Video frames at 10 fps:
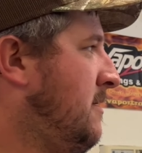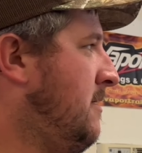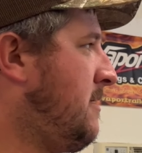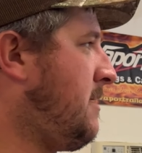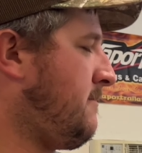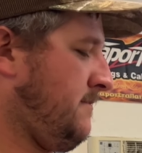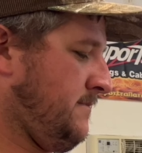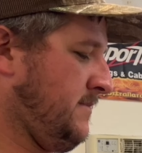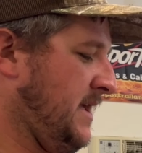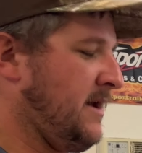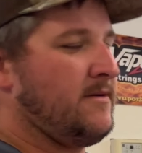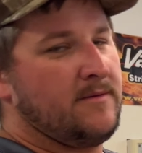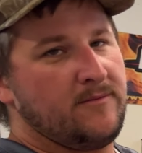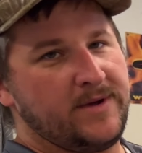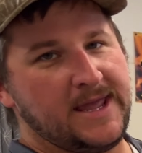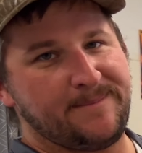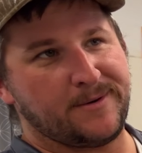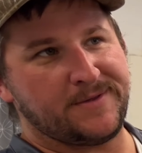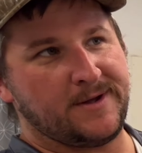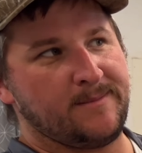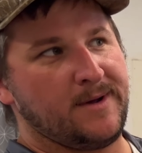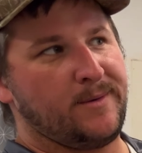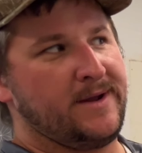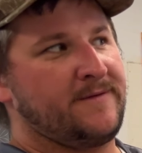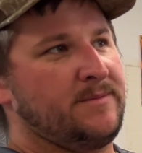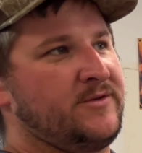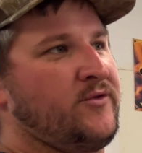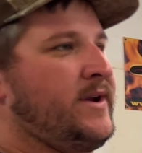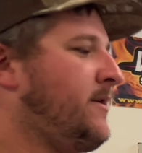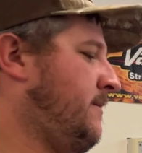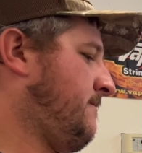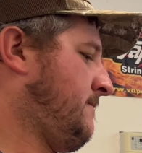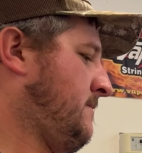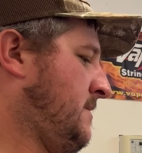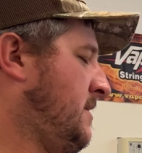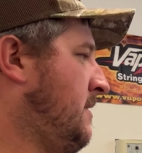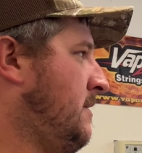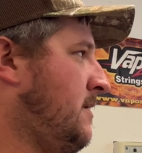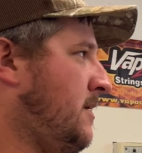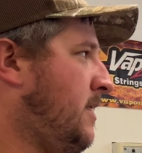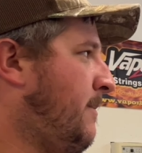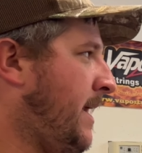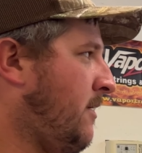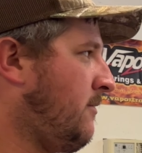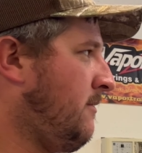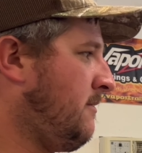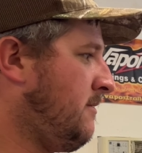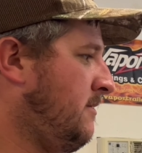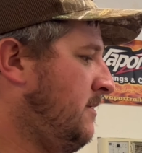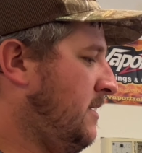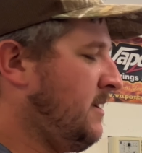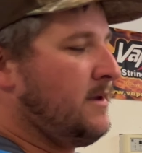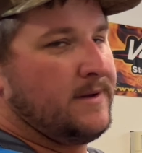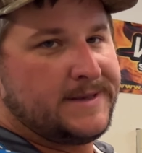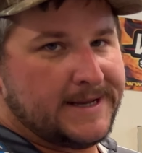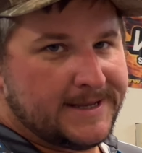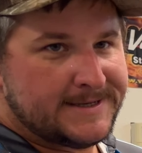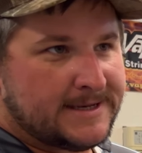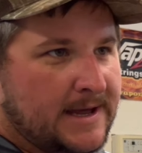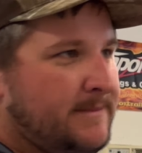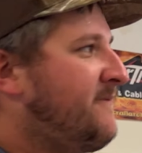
All right, now we keep our thumb away from the trigger, the barrel, till it's time to